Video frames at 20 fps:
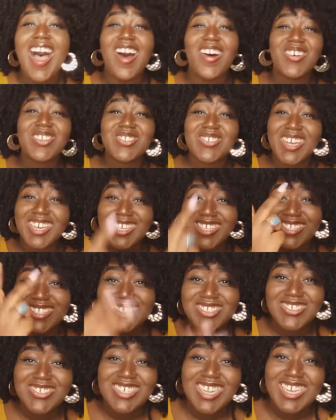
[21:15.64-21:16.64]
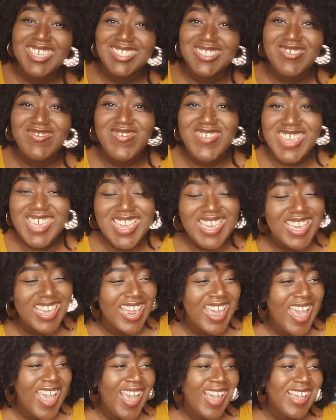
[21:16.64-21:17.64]
I was working 2 days a week.
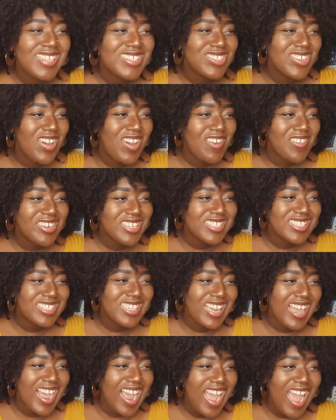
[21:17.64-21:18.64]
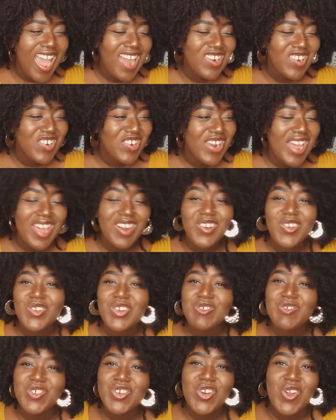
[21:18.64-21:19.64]
So I'm just like, I don't
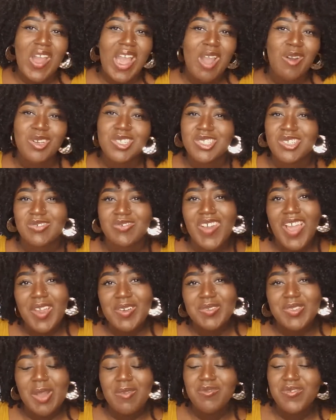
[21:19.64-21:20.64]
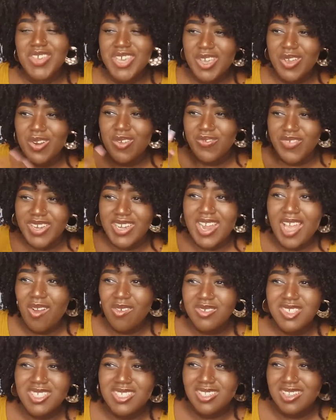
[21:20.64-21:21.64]
even know how I survived. I'm thinking of it now.
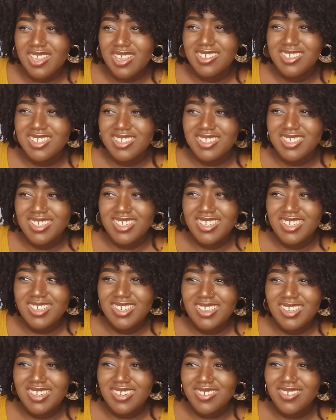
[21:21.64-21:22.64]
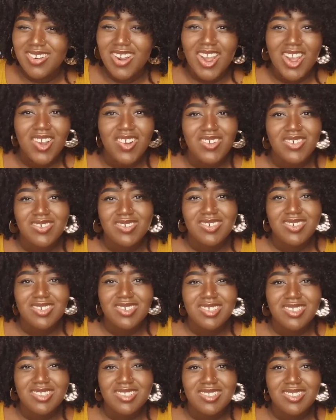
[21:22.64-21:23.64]
I'm just like, wow,
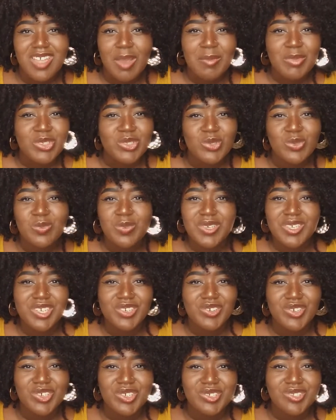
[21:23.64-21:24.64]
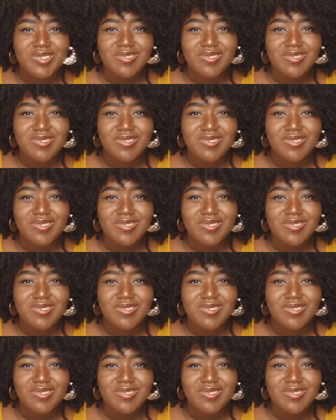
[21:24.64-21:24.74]
I'm a superhero.